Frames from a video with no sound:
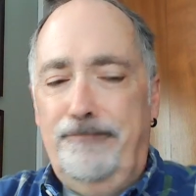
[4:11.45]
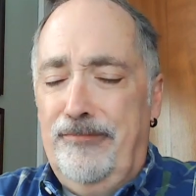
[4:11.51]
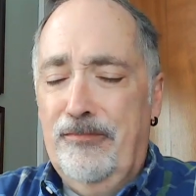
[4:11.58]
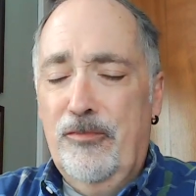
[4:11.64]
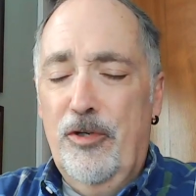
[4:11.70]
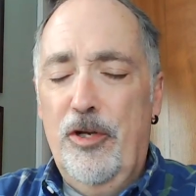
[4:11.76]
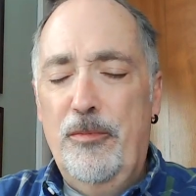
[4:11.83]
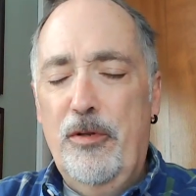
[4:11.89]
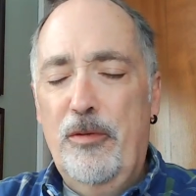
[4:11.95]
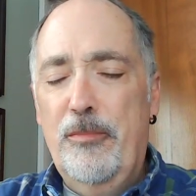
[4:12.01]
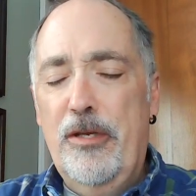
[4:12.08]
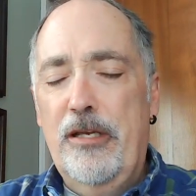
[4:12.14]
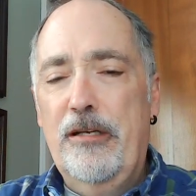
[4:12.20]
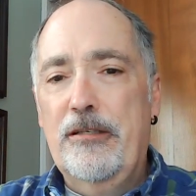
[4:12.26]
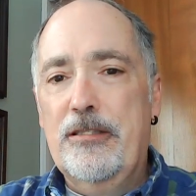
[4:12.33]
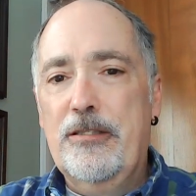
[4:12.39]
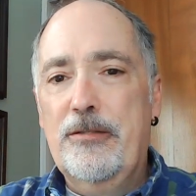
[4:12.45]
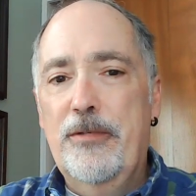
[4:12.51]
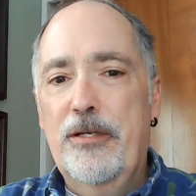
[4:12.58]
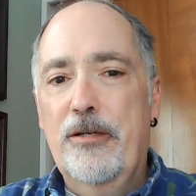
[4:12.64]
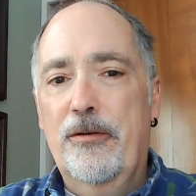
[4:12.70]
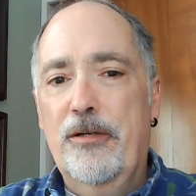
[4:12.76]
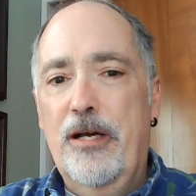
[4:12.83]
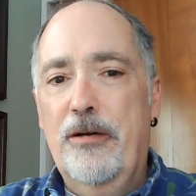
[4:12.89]
we're human beings. We
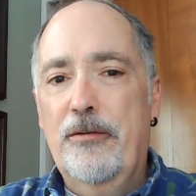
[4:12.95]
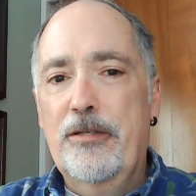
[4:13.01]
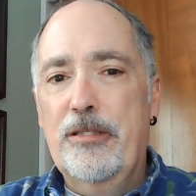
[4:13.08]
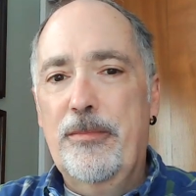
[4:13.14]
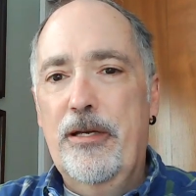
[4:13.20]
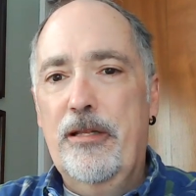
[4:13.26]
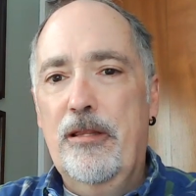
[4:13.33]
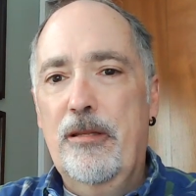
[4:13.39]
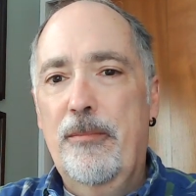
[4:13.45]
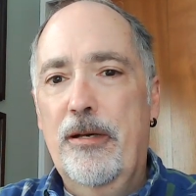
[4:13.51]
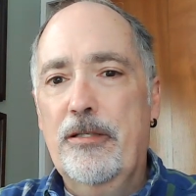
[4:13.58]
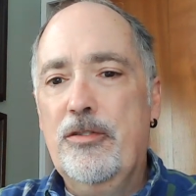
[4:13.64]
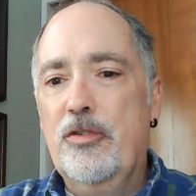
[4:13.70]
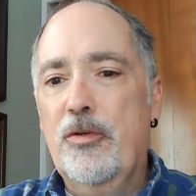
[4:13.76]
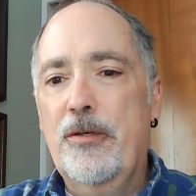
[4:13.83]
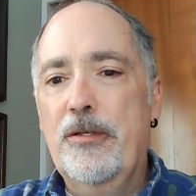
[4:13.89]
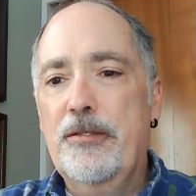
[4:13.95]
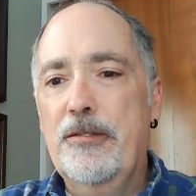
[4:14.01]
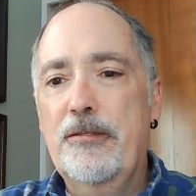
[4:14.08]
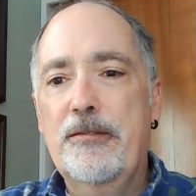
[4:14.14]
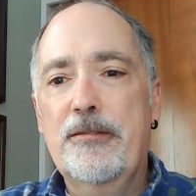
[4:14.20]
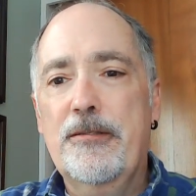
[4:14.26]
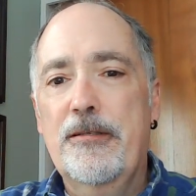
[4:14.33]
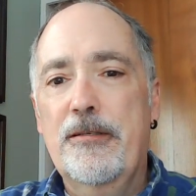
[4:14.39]
don't always make the best
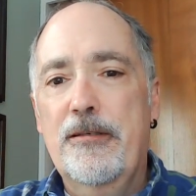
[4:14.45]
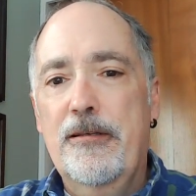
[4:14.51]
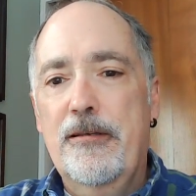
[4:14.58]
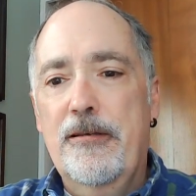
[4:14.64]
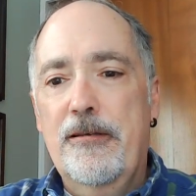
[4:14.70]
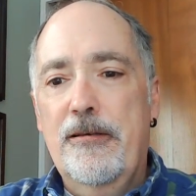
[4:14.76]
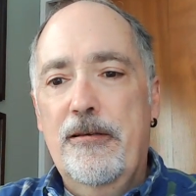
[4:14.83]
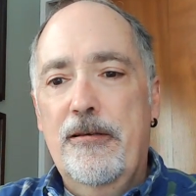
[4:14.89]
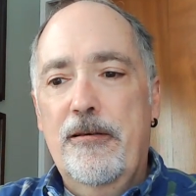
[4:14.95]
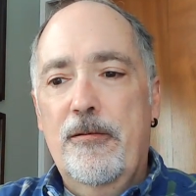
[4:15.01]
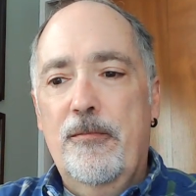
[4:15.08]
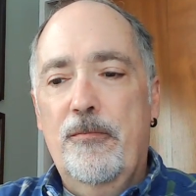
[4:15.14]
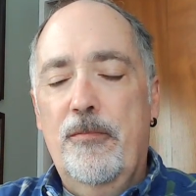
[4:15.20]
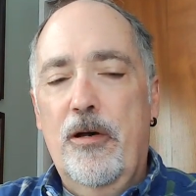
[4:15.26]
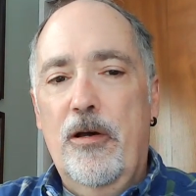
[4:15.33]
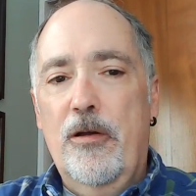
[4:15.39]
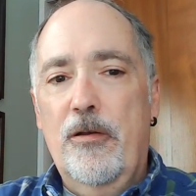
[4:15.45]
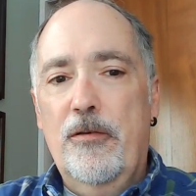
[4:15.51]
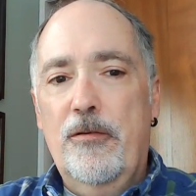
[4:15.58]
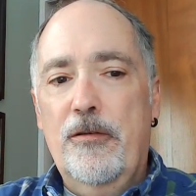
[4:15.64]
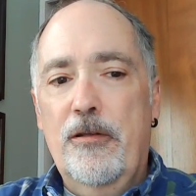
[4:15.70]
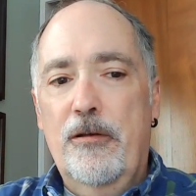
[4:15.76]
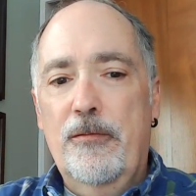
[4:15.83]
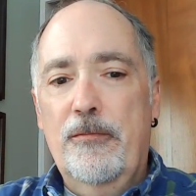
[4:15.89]
choices,
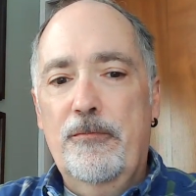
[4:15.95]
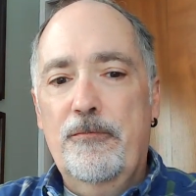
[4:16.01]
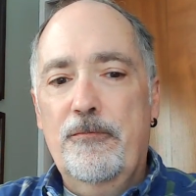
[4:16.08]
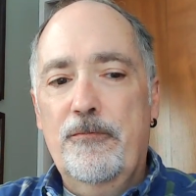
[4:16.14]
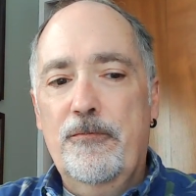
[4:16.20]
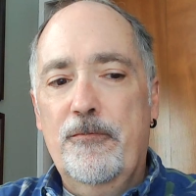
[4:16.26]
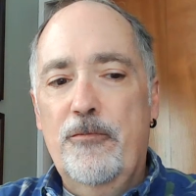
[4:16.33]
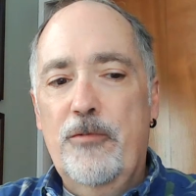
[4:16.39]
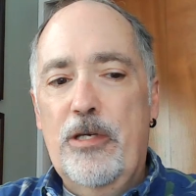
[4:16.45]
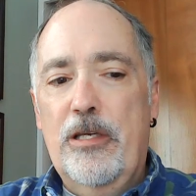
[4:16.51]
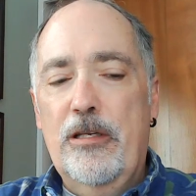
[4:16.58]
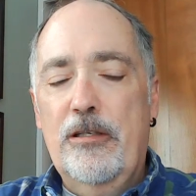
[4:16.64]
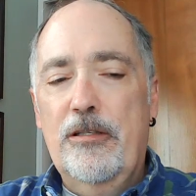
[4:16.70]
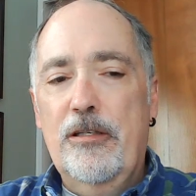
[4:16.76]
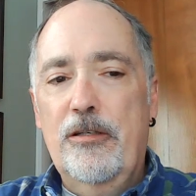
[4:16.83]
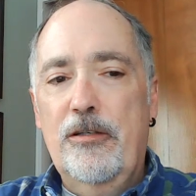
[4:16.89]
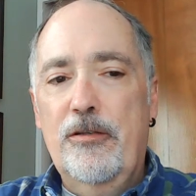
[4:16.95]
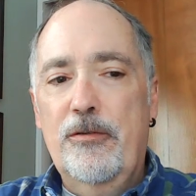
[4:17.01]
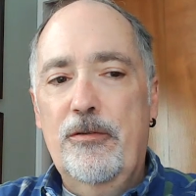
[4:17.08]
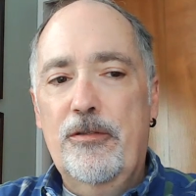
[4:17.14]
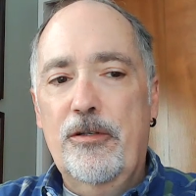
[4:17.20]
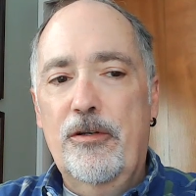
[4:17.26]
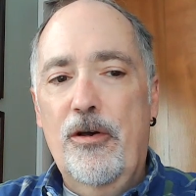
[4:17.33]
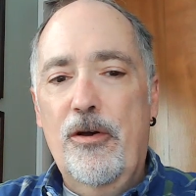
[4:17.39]
but um, we continue
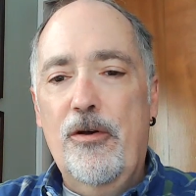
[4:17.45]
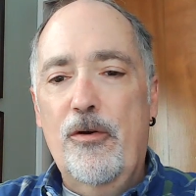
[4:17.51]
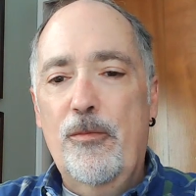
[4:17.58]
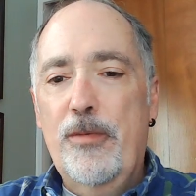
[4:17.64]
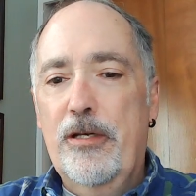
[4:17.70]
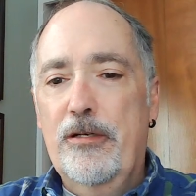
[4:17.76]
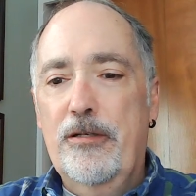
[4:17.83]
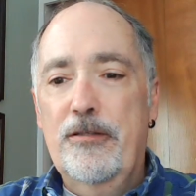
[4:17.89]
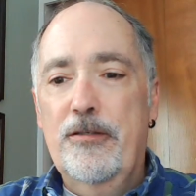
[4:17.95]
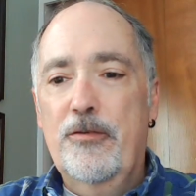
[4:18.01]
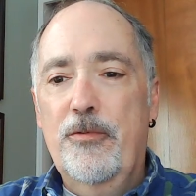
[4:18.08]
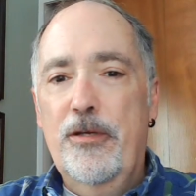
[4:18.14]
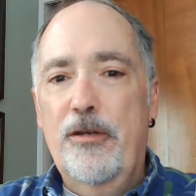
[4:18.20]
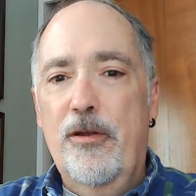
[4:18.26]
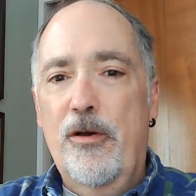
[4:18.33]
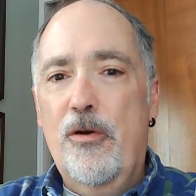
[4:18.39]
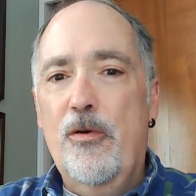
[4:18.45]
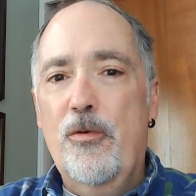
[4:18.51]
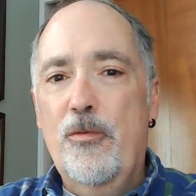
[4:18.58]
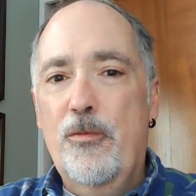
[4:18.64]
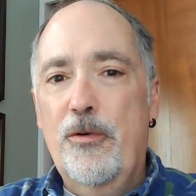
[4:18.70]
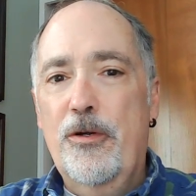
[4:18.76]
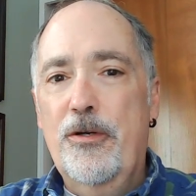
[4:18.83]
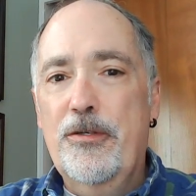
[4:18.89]
to go because we know
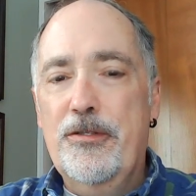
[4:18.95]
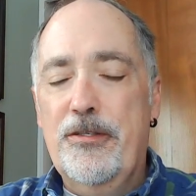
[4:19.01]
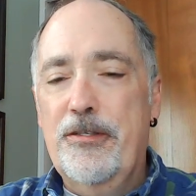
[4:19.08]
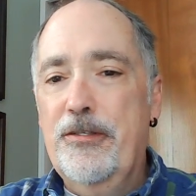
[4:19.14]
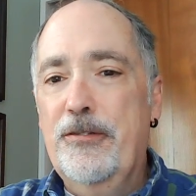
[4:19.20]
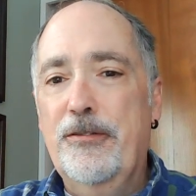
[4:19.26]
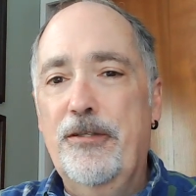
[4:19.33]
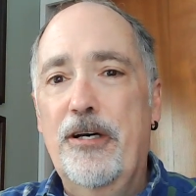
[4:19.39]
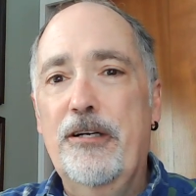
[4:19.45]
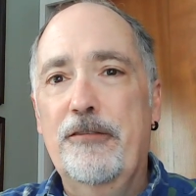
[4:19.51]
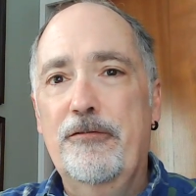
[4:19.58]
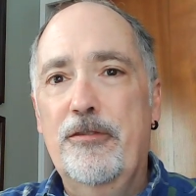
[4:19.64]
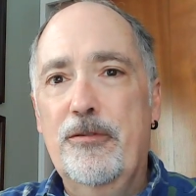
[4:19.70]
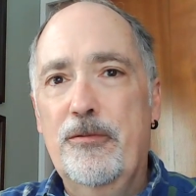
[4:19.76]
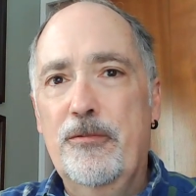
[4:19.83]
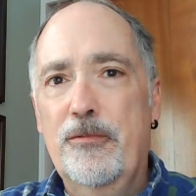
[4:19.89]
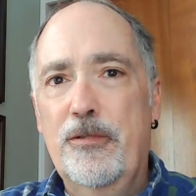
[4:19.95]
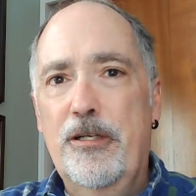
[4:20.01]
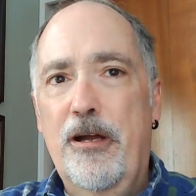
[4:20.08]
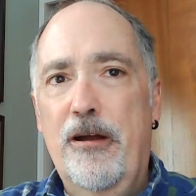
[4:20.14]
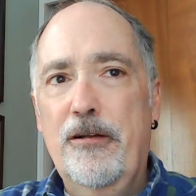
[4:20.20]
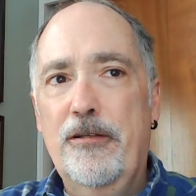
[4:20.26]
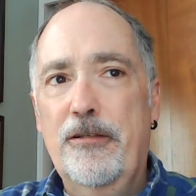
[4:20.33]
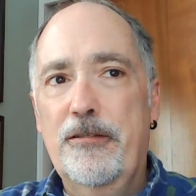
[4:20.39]
we're still loved
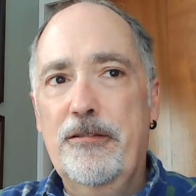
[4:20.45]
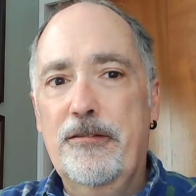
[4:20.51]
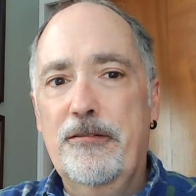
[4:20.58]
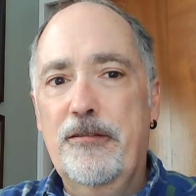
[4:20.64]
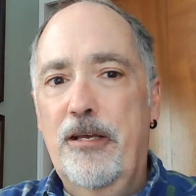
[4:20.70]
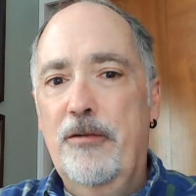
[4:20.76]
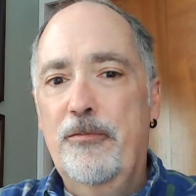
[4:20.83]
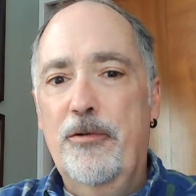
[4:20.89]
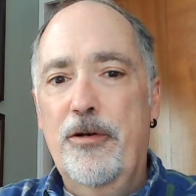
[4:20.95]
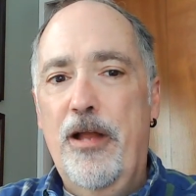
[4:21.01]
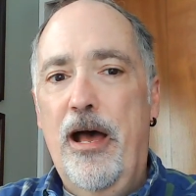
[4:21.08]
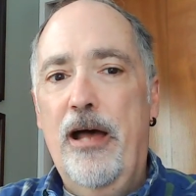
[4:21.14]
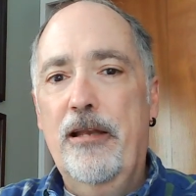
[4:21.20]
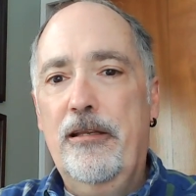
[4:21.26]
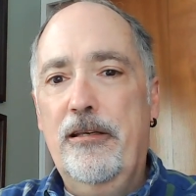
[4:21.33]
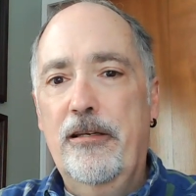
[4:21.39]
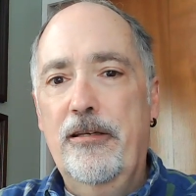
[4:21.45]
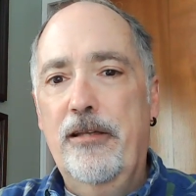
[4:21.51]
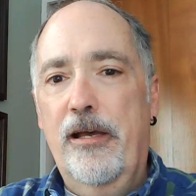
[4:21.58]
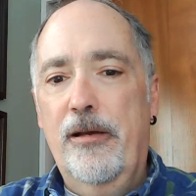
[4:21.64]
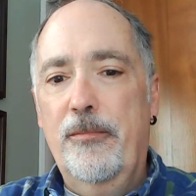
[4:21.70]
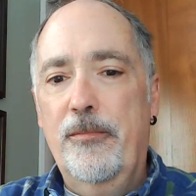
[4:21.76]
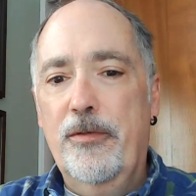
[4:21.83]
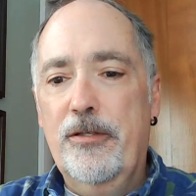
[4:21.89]
regardless and we're not
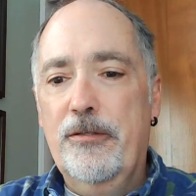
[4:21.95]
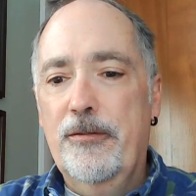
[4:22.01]
condemned